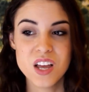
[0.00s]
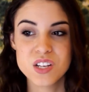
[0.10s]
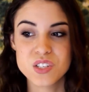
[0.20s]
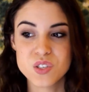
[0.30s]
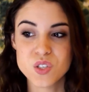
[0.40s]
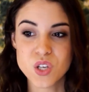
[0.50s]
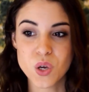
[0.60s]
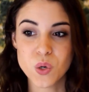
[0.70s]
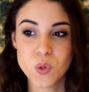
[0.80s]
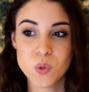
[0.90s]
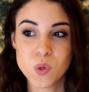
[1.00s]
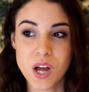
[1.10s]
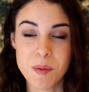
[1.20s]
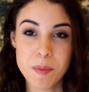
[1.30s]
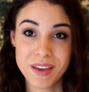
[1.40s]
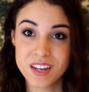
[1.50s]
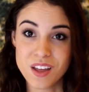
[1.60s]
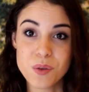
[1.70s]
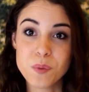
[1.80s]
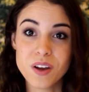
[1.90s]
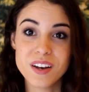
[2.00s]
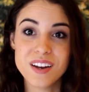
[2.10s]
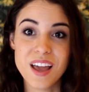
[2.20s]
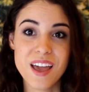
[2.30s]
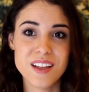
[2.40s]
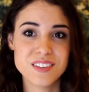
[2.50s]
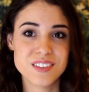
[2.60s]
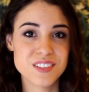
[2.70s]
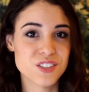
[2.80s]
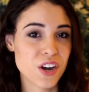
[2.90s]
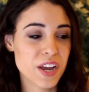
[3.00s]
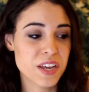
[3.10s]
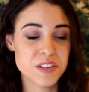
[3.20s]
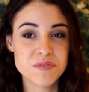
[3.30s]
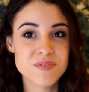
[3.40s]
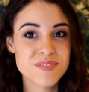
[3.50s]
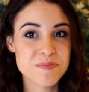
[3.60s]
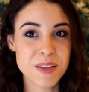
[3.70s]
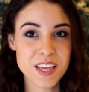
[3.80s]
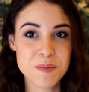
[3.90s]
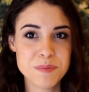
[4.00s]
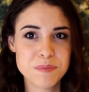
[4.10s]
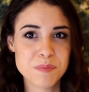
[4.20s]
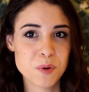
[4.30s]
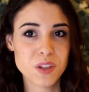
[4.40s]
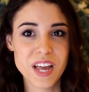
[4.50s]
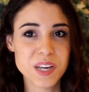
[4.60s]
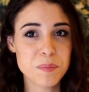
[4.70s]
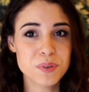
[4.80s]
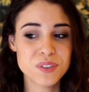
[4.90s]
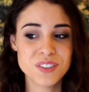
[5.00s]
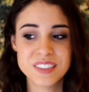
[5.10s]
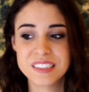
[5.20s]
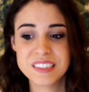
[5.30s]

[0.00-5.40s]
So I might make another one and try and make it more likable.